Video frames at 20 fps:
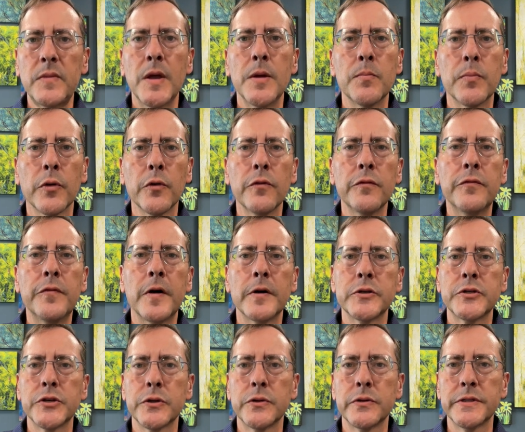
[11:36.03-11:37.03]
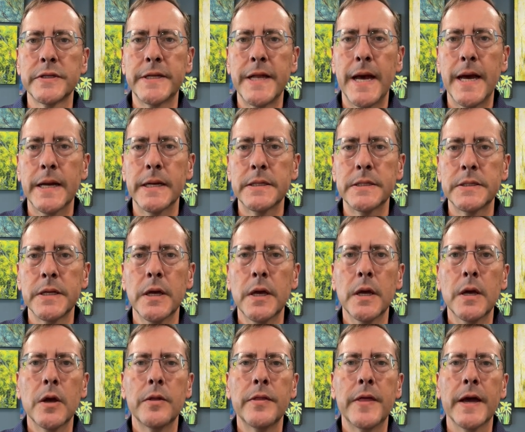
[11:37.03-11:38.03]
Improve functional status.
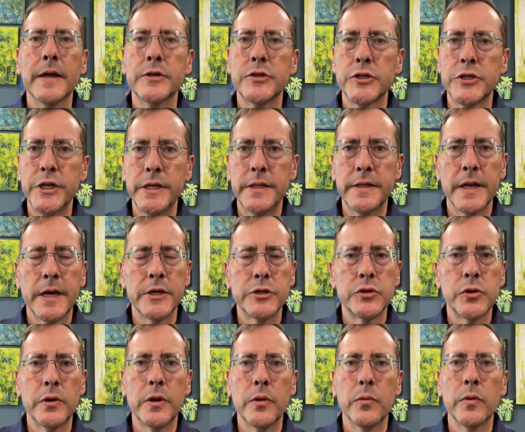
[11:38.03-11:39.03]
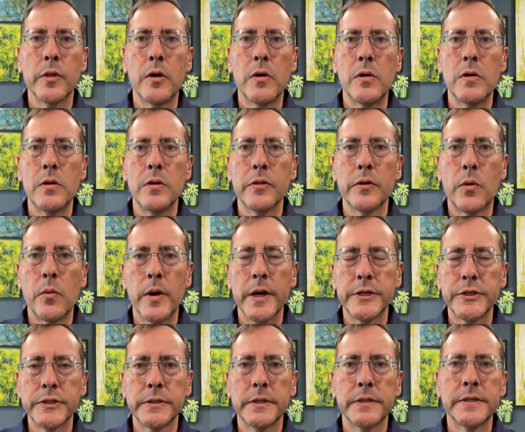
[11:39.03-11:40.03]
That sheet that I showed you with all the
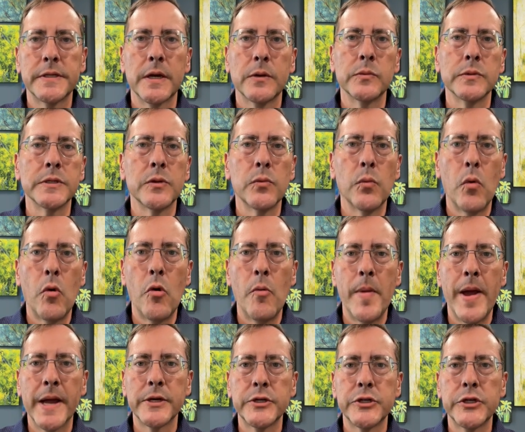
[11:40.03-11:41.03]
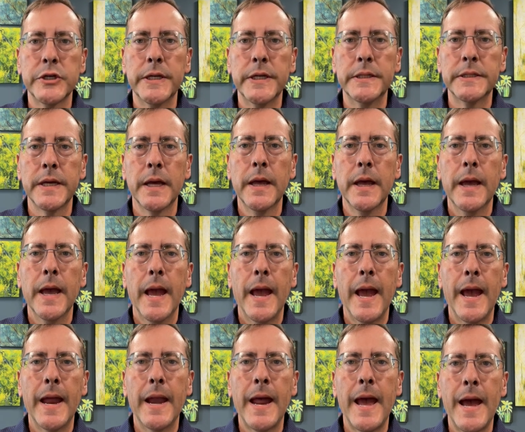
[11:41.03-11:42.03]
questions, that was the WOMAC sheet.
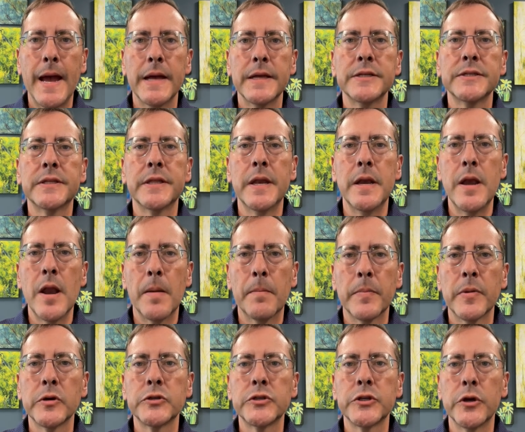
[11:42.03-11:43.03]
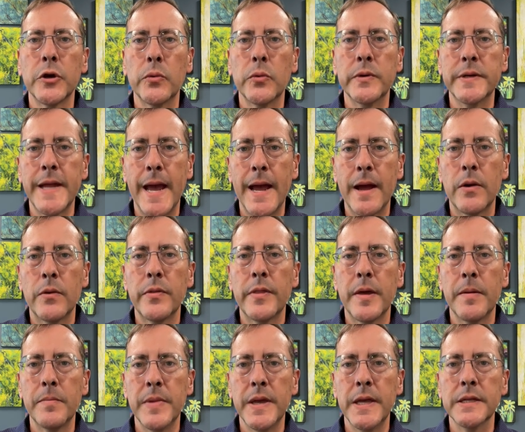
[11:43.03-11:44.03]
And as the numbers go down,
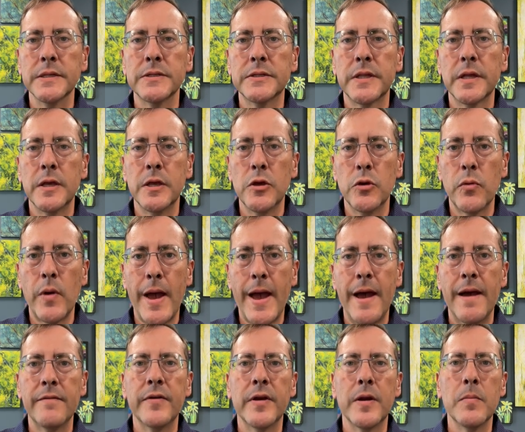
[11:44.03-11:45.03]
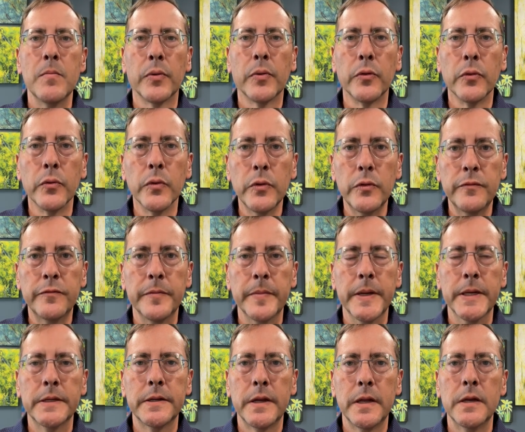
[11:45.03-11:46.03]
that means that you have an
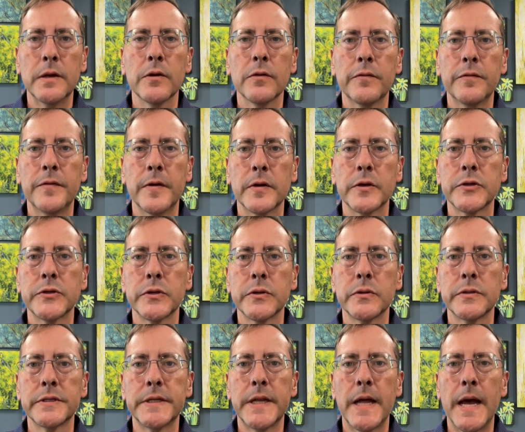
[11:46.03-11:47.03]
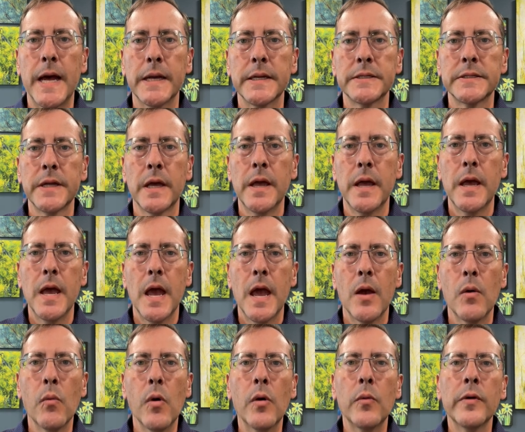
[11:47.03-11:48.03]
improvement in your functional status.
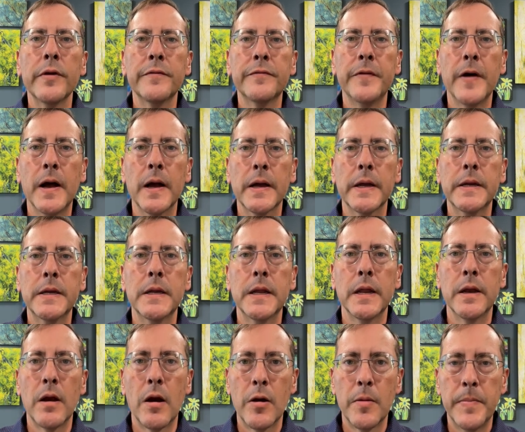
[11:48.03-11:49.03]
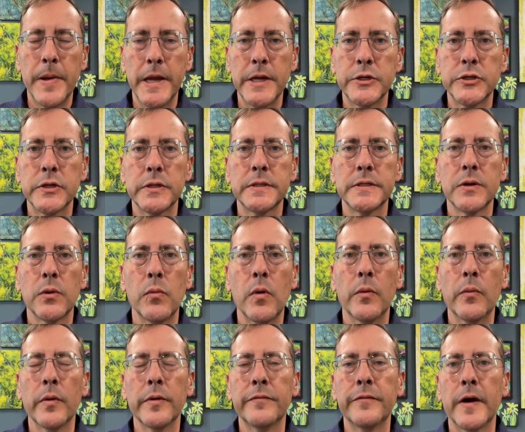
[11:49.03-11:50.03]
And what we find in our patients and
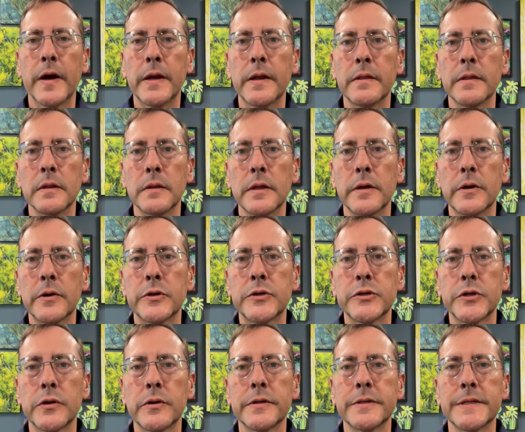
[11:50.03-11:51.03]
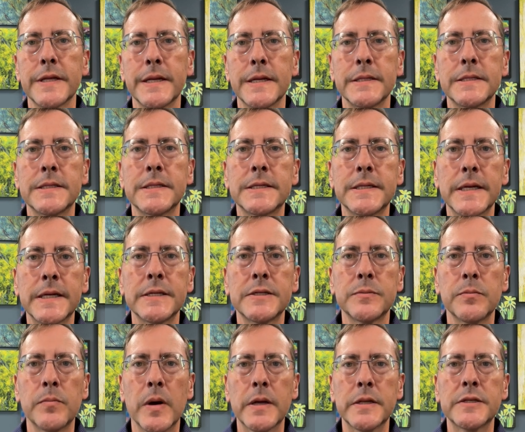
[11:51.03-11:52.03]
what we find in the literature is that at
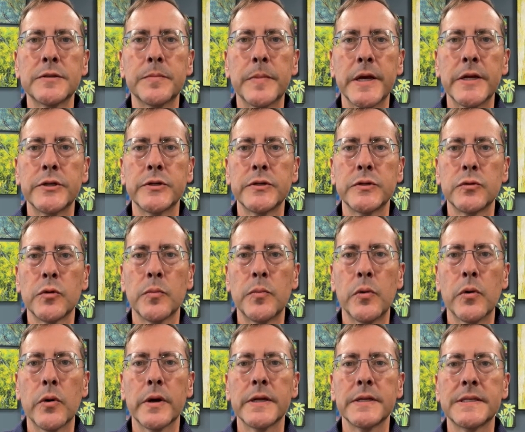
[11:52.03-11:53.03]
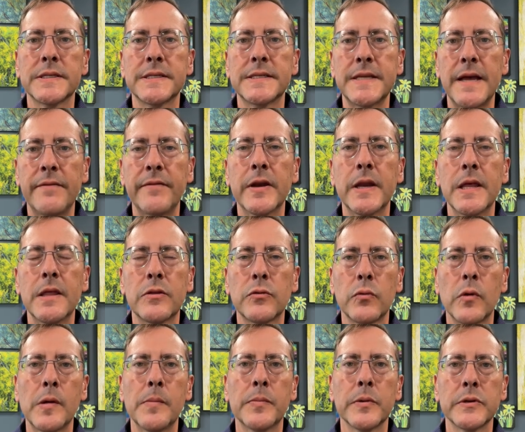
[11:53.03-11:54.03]
6 months, patients report a
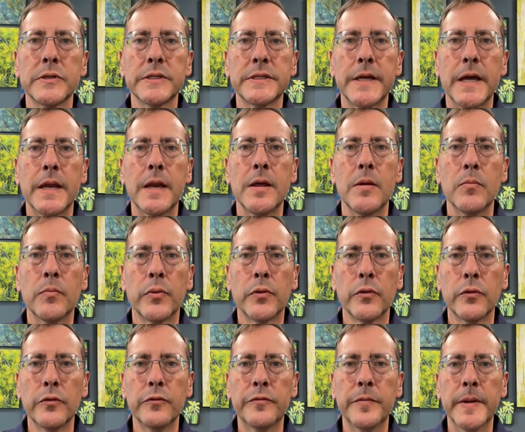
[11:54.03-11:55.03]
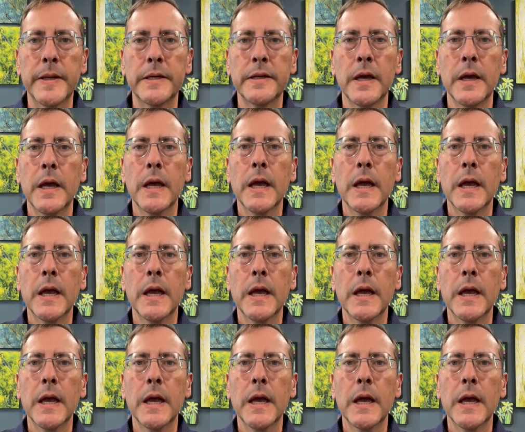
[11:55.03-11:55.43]
73% improvement